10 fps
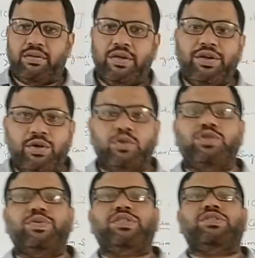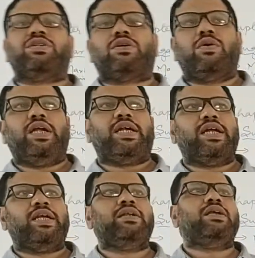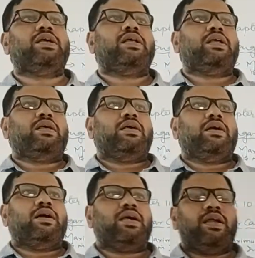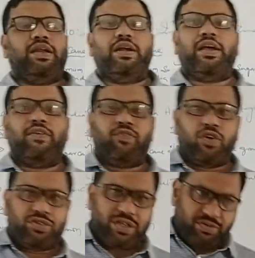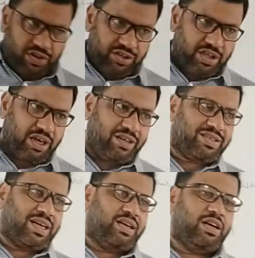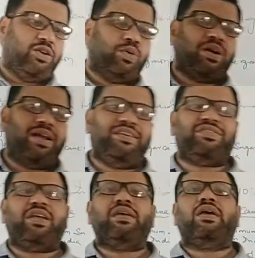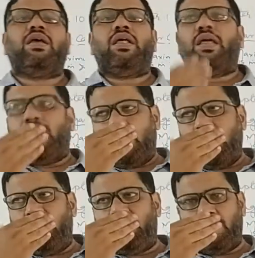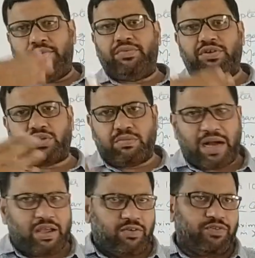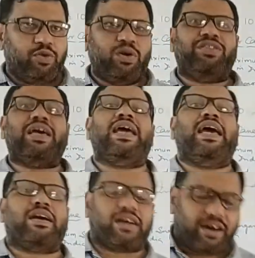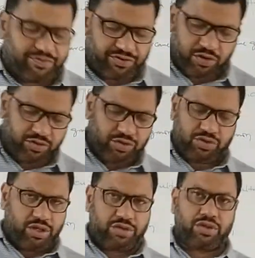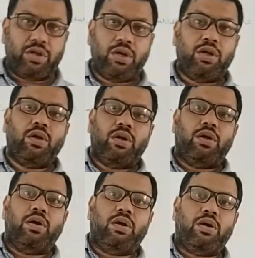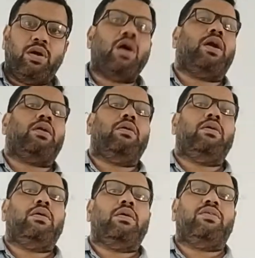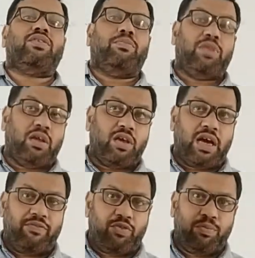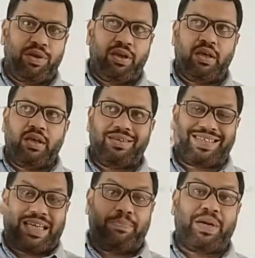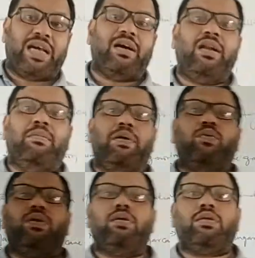the news which is circulated, Indian Air Force have recently started utilizing this biofuel in the aircrafts also. So it is not something you have to be skeptical about.